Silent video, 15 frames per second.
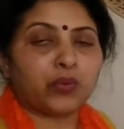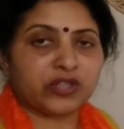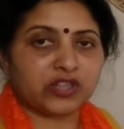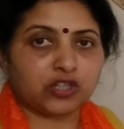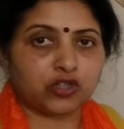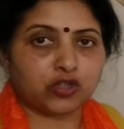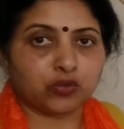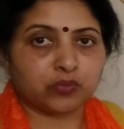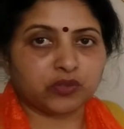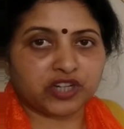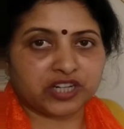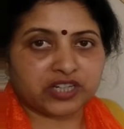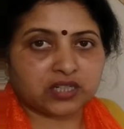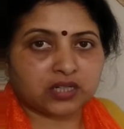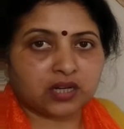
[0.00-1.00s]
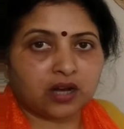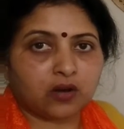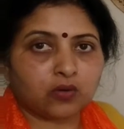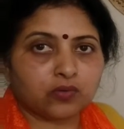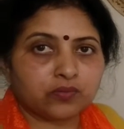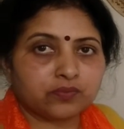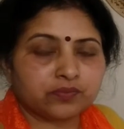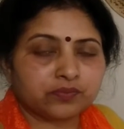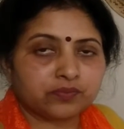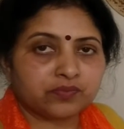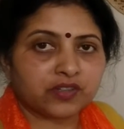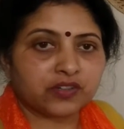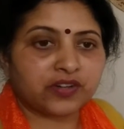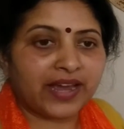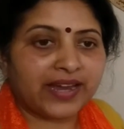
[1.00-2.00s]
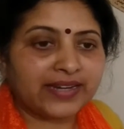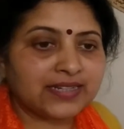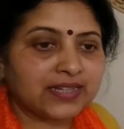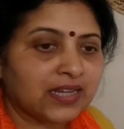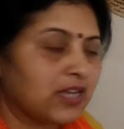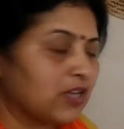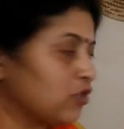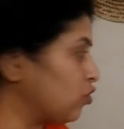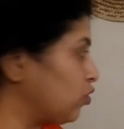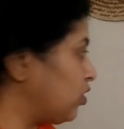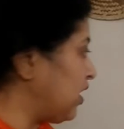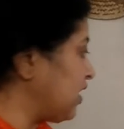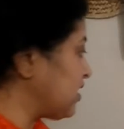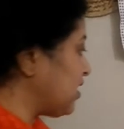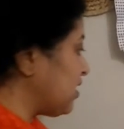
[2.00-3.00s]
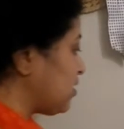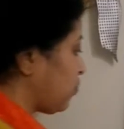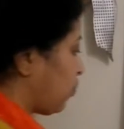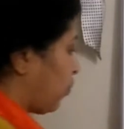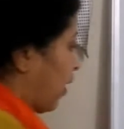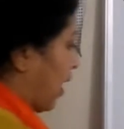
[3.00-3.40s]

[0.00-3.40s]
with the numerator now. Right? So this is